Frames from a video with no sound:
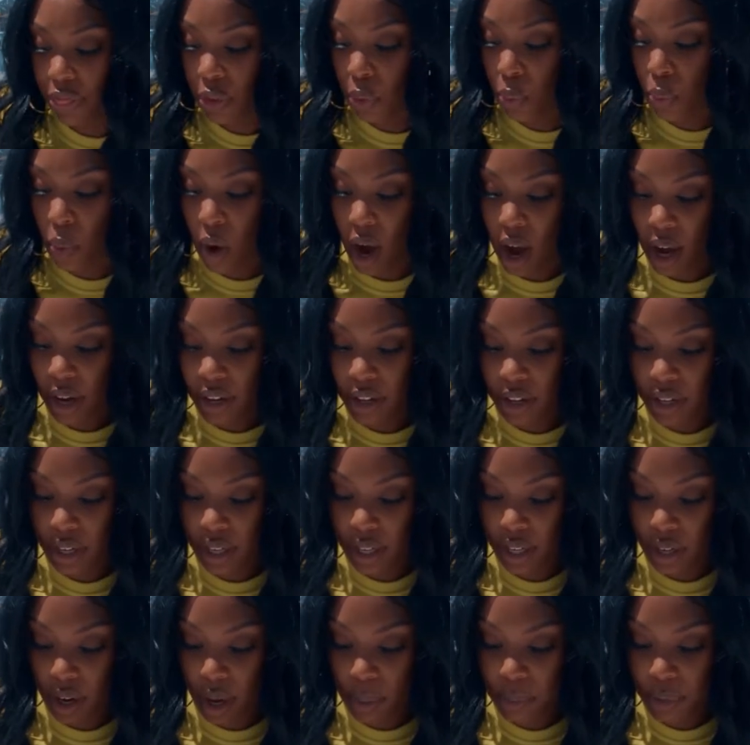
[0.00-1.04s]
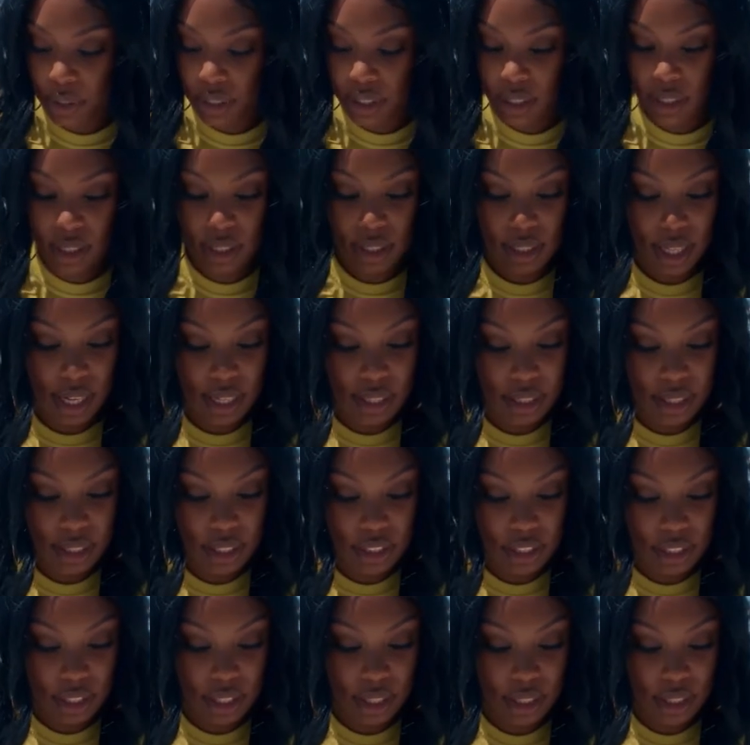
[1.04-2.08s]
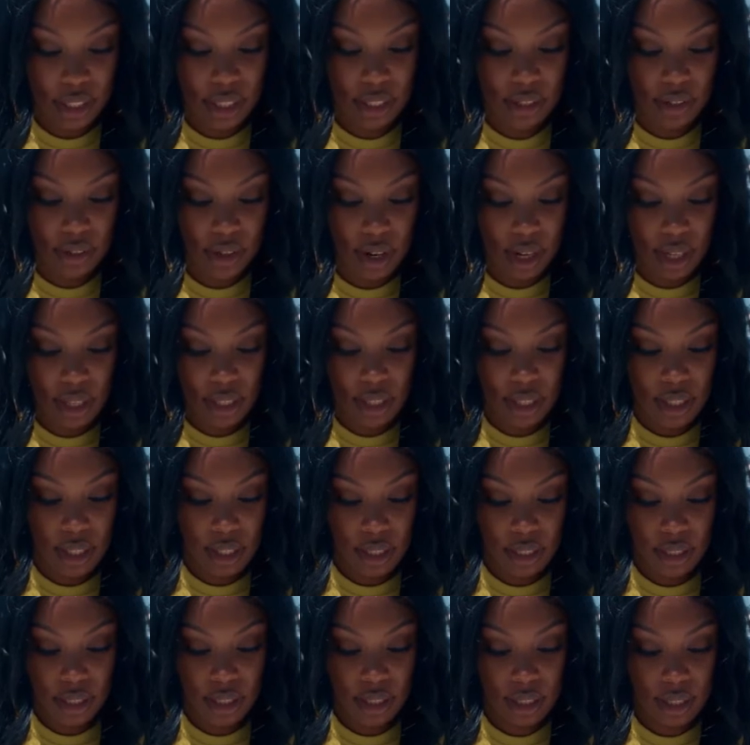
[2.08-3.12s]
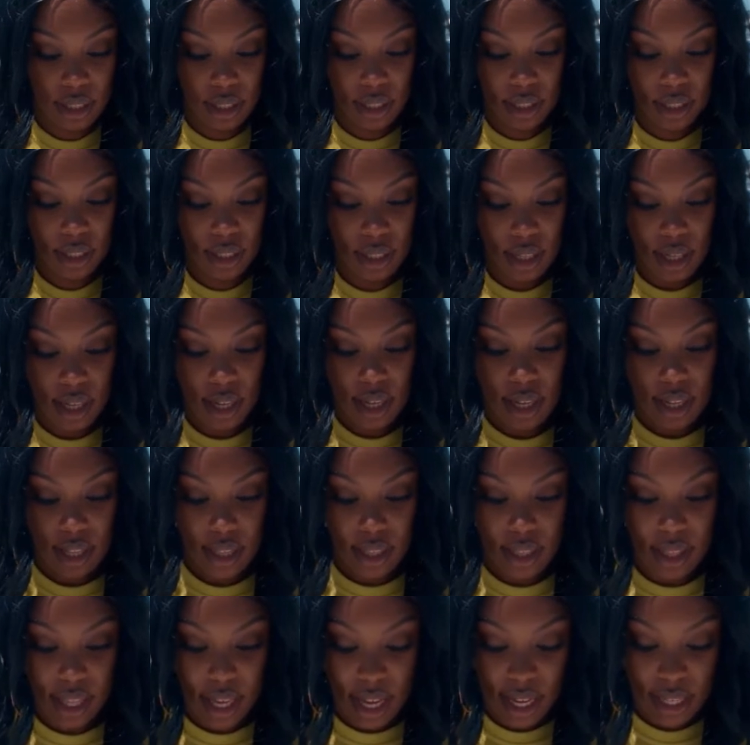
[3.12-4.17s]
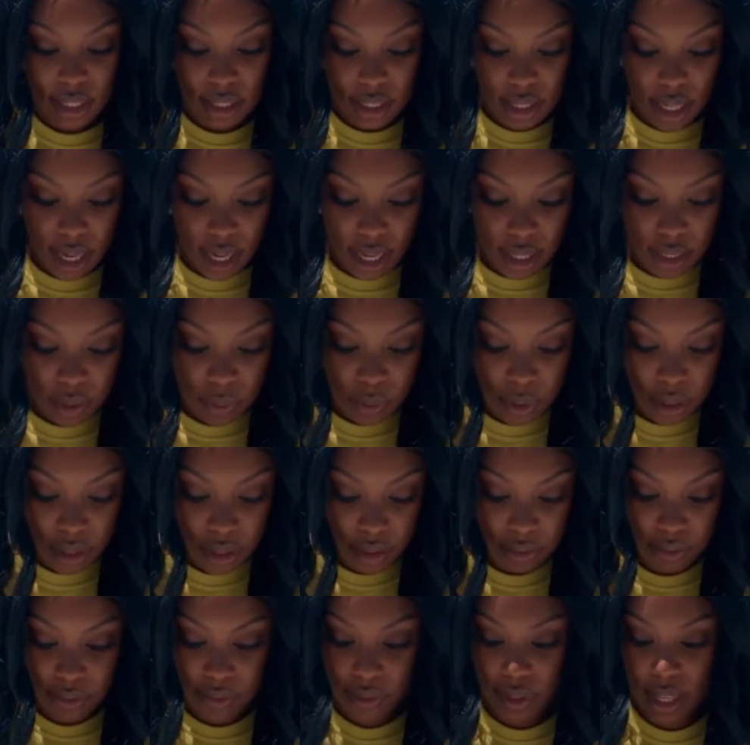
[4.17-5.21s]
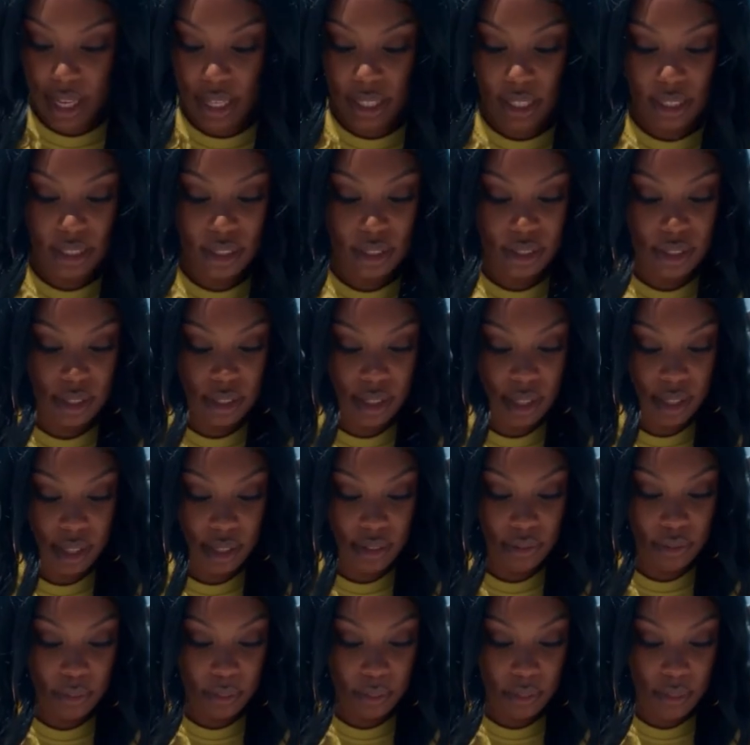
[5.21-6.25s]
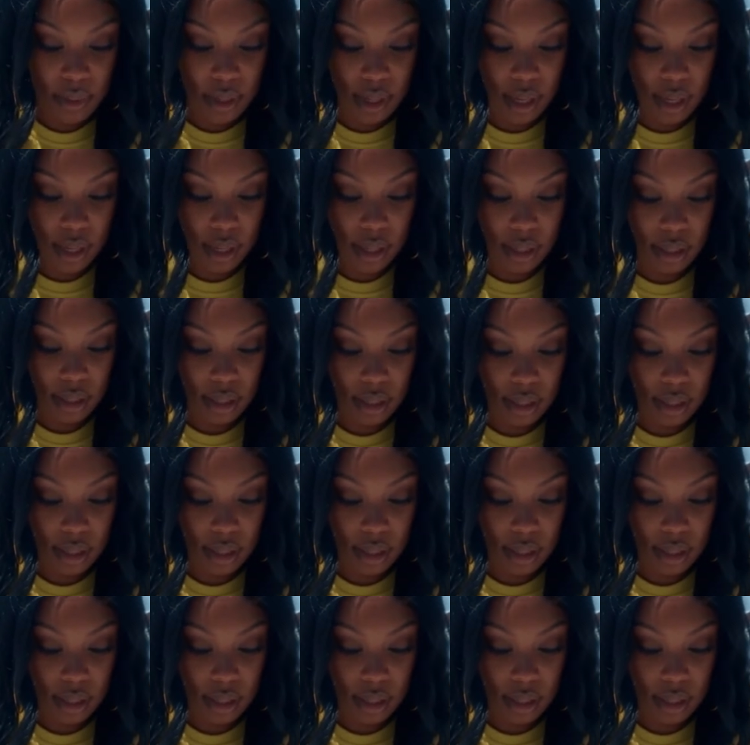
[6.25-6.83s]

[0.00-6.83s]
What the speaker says: water and it almost looks like there's glitter on it? That's kind of what the flakies give me.